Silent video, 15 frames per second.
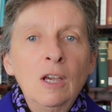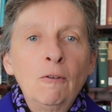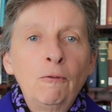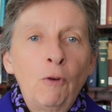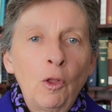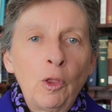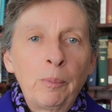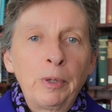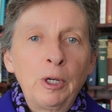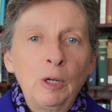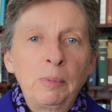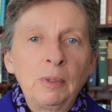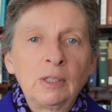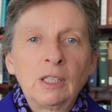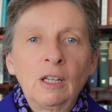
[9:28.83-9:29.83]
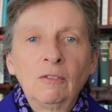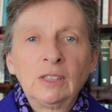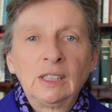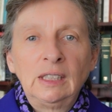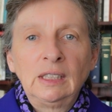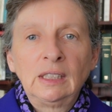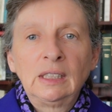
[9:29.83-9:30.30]
for the purpose of
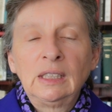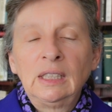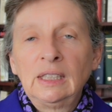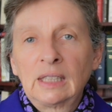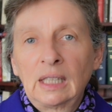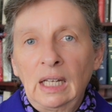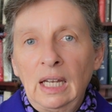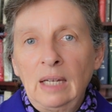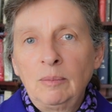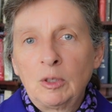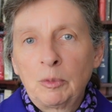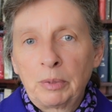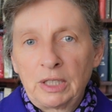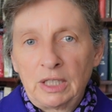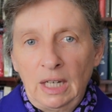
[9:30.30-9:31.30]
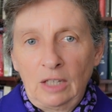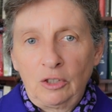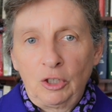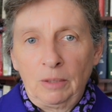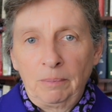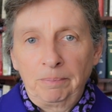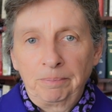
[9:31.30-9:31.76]
assisting his claim to
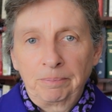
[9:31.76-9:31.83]
protection.